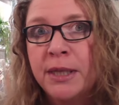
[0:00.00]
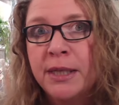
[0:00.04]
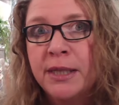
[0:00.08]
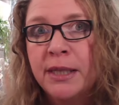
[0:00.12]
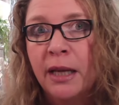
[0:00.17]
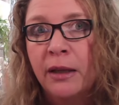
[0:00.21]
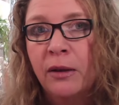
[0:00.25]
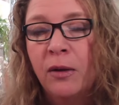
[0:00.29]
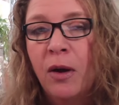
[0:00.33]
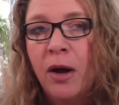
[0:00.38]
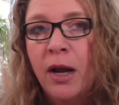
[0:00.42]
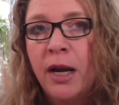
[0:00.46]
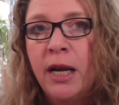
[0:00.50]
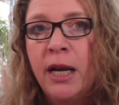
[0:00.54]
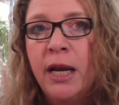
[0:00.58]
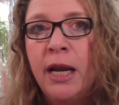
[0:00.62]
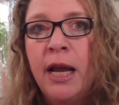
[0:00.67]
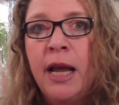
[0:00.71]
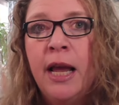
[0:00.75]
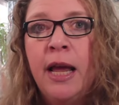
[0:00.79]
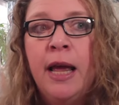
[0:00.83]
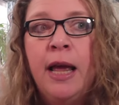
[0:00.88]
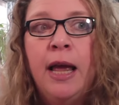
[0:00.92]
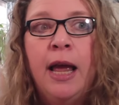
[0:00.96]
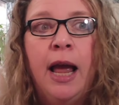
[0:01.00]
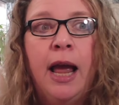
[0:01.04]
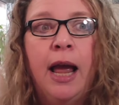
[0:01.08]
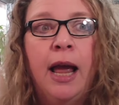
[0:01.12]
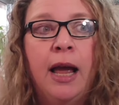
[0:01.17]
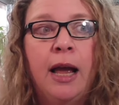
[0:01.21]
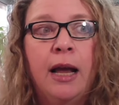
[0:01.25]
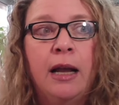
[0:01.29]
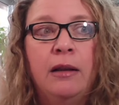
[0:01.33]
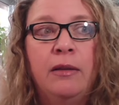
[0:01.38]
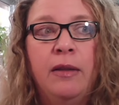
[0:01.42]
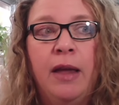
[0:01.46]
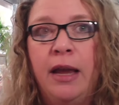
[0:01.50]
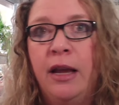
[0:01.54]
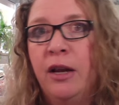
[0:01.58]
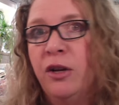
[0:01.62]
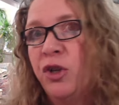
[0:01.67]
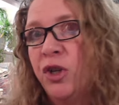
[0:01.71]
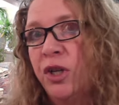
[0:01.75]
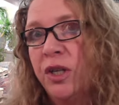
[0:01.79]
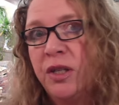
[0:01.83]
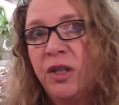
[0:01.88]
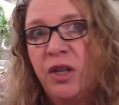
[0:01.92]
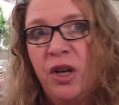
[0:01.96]
to sell on, and they
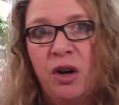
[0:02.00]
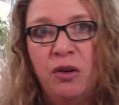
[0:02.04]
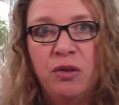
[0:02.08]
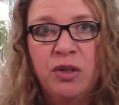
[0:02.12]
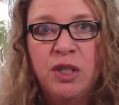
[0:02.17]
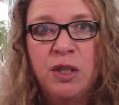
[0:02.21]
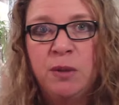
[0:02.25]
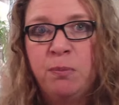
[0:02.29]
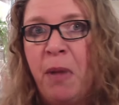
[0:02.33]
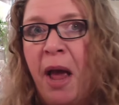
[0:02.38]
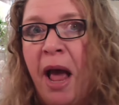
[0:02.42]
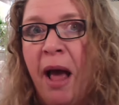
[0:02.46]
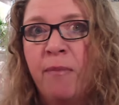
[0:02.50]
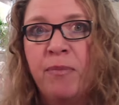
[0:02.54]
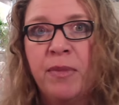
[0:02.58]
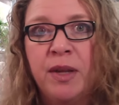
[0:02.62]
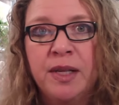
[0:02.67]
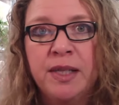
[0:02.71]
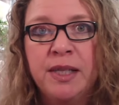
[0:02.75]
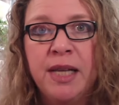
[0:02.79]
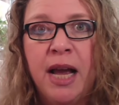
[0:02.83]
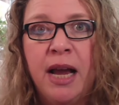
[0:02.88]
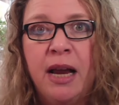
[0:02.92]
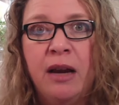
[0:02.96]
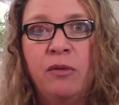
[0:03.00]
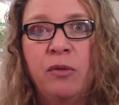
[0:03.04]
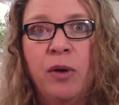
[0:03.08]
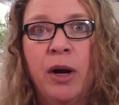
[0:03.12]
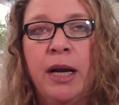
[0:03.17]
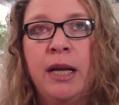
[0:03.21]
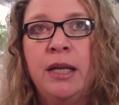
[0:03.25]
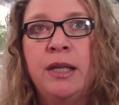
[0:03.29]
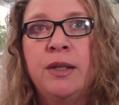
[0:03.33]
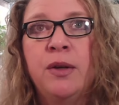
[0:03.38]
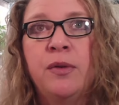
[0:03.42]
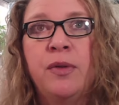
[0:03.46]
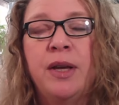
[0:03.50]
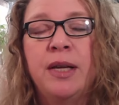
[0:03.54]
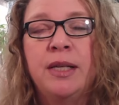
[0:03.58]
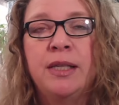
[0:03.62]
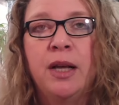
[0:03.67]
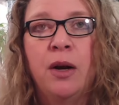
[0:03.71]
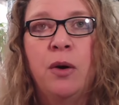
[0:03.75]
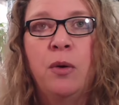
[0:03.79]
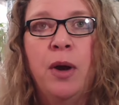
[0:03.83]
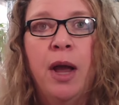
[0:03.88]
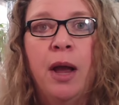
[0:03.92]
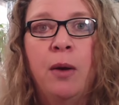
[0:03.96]
can just you know spam the site, right? So they
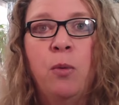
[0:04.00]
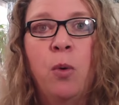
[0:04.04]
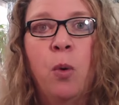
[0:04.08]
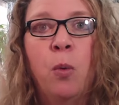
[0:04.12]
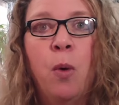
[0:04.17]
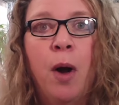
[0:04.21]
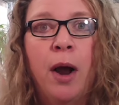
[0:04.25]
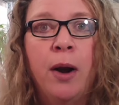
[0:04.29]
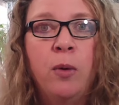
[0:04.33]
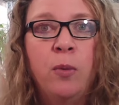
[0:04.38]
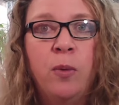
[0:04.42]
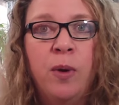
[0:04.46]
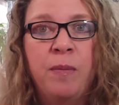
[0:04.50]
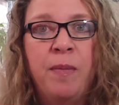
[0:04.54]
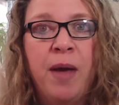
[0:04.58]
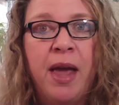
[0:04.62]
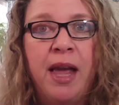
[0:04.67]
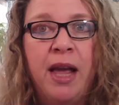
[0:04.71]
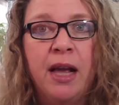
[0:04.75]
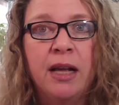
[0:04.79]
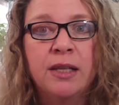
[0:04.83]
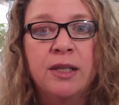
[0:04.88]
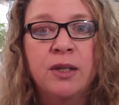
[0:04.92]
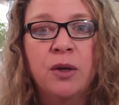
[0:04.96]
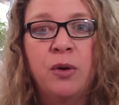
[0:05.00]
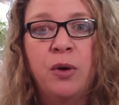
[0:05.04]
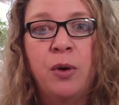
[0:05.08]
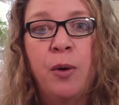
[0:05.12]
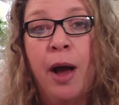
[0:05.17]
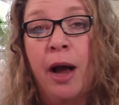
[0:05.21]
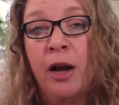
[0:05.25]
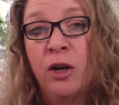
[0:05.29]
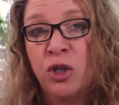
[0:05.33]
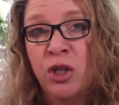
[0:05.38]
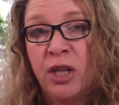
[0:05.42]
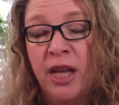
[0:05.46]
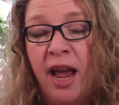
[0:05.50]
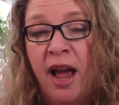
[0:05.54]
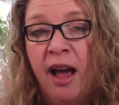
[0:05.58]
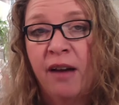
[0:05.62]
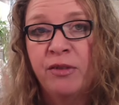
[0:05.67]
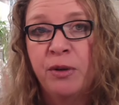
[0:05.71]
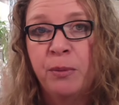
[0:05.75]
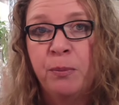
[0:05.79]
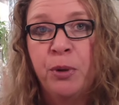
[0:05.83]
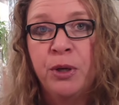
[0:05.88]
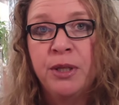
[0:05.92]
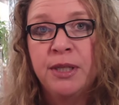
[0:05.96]
said, okay, well, why don't we make it so you actually
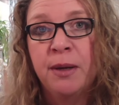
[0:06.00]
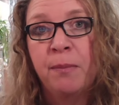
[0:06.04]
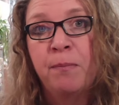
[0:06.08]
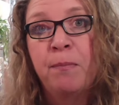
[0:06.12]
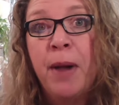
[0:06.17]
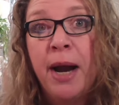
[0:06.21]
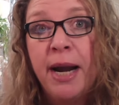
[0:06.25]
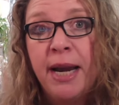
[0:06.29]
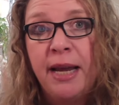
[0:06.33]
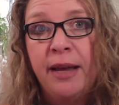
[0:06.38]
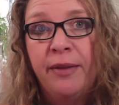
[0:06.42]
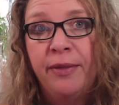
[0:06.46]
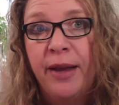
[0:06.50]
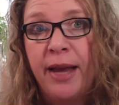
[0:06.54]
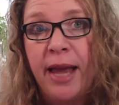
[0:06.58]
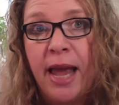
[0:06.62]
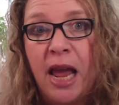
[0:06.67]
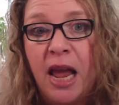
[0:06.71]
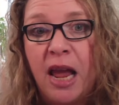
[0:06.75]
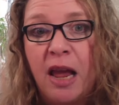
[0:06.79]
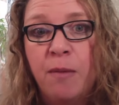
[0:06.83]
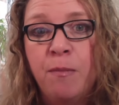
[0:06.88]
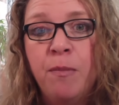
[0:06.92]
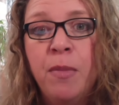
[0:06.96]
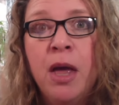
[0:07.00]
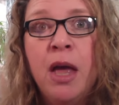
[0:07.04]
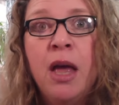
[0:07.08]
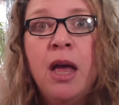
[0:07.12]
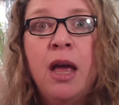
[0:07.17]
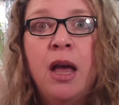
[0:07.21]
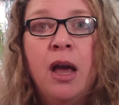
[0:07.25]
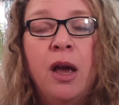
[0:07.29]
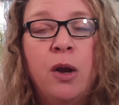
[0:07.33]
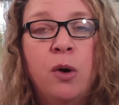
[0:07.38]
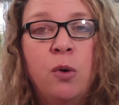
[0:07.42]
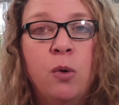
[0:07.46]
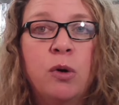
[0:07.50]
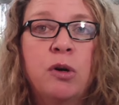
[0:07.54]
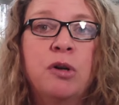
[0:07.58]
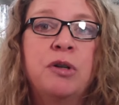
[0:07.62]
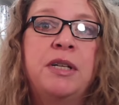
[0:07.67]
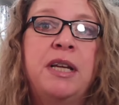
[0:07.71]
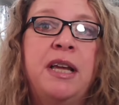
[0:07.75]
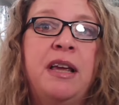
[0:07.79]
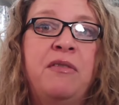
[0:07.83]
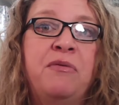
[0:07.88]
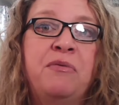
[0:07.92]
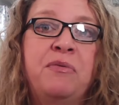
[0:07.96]
have to put some money in the game in order
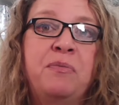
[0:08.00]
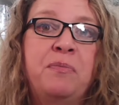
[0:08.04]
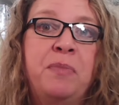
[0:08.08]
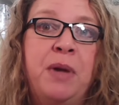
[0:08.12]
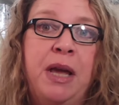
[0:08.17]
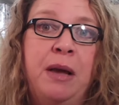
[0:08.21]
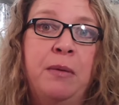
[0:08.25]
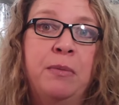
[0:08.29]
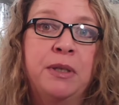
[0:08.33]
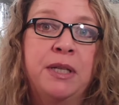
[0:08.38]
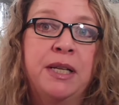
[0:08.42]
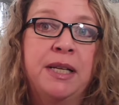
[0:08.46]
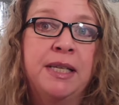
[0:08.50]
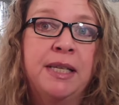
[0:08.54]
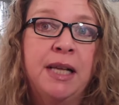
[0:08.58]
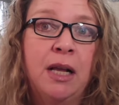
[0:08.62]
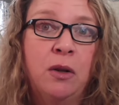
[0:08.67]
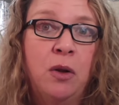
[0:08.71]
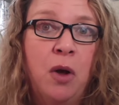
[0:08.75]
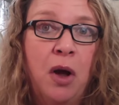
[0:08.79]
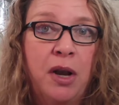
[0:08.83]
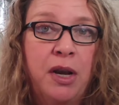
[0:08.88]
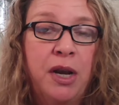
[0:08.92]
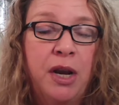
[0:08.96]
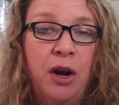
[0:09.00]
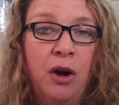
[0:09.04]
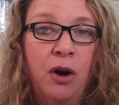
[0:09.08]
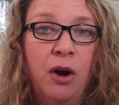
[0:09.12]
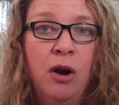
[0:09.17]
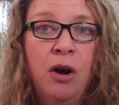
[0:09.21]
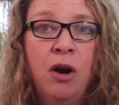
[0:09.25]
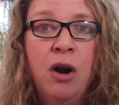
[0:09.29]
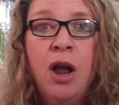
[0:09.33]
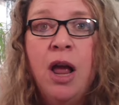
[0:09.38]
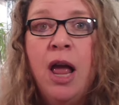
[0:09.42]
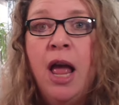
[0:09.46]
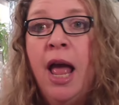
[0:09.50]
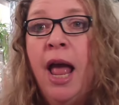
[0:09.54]
to even be able to sell on here.